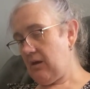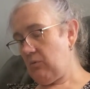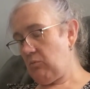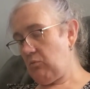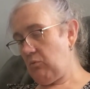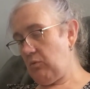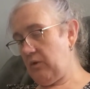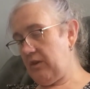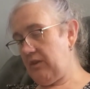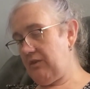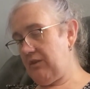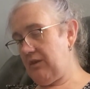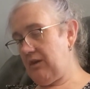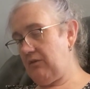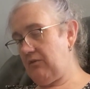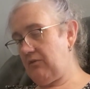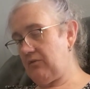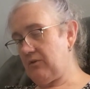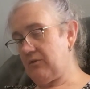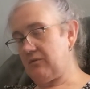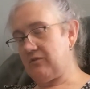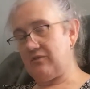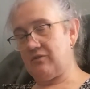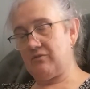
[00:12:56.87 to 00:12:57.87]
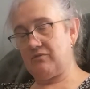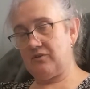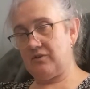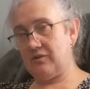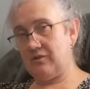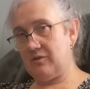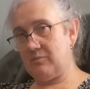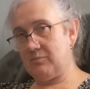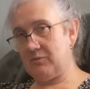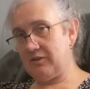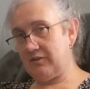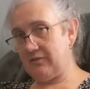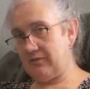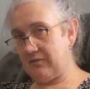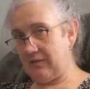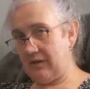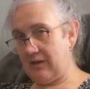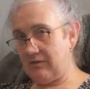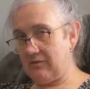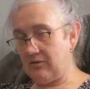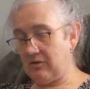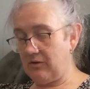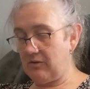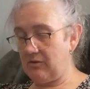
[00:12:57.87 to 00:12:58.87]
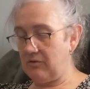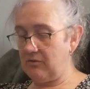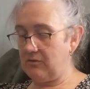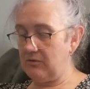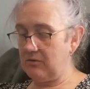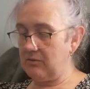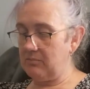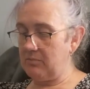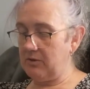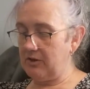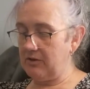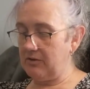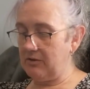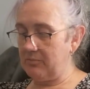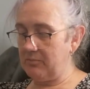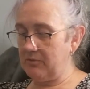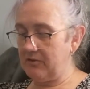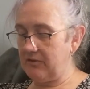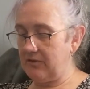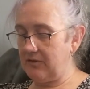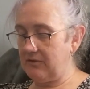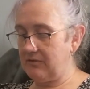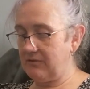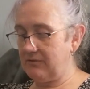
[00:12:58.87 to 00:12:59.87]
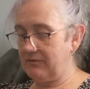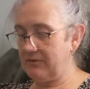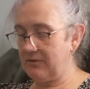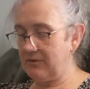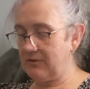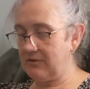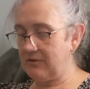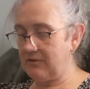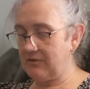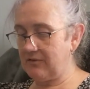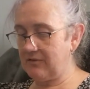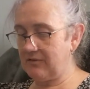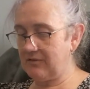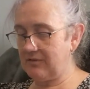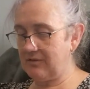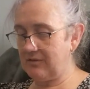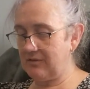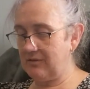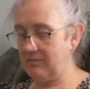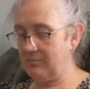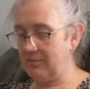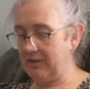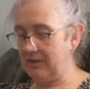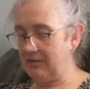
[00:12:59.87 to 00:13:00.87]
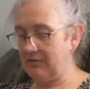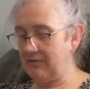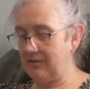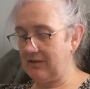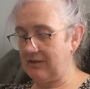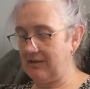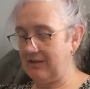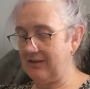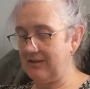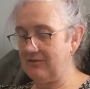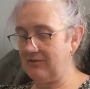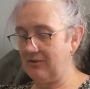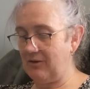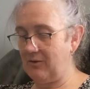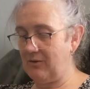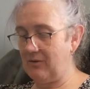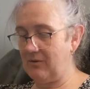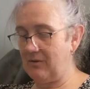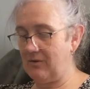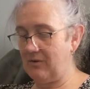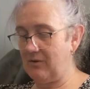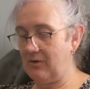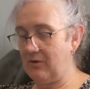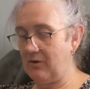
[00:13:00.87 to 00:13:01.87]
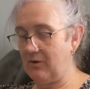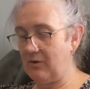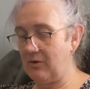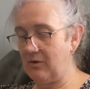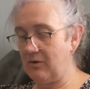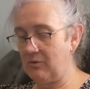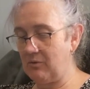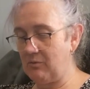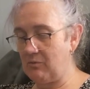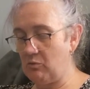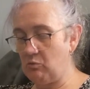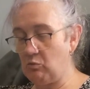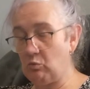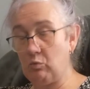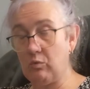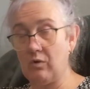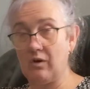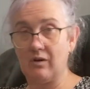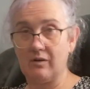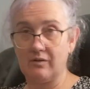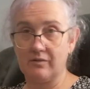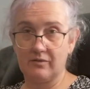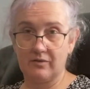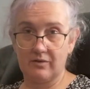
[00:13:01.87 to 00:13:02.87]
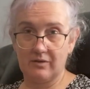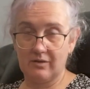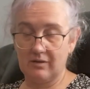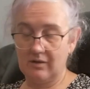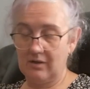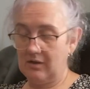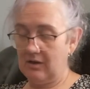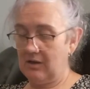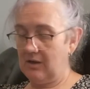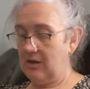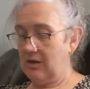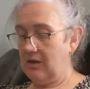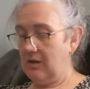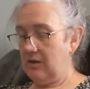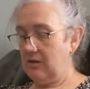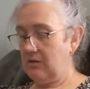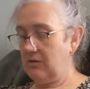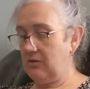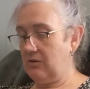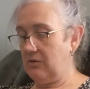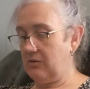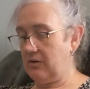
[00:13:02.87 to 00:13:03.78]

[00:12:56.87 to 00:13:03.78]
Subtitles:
With these sorts of tumours, they don't do biopsies first. You basically don't know what you're